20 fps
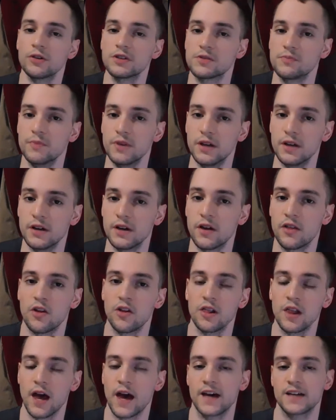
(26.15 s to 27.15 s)
it's me,
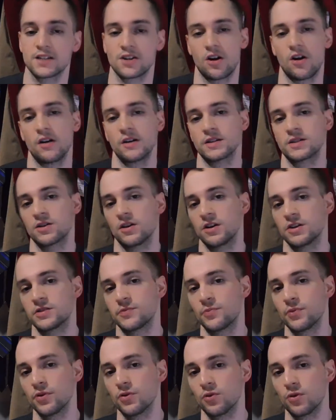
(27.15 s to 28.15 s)
the last honest
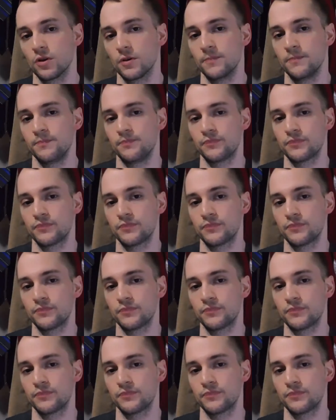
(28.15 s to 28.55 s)
entrepreneur,